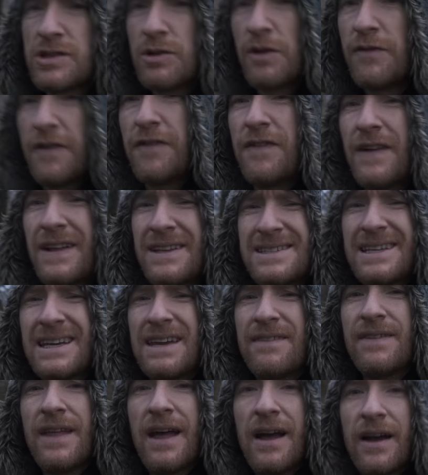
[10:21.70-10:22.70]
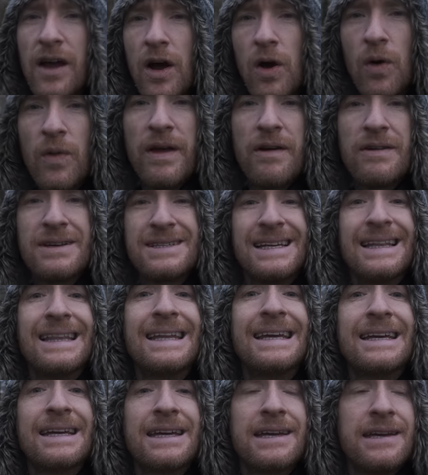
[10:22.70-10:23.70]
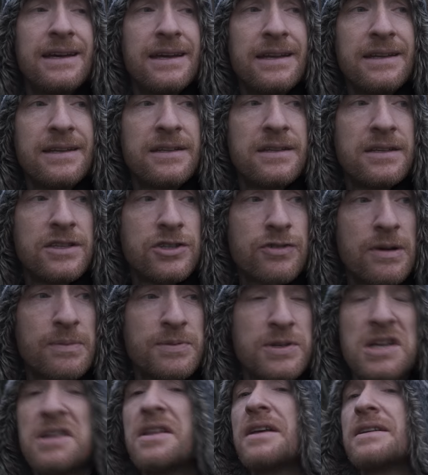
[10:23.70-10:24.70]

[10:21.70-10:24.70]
So if you fancy giving that a go, there is a link in the description.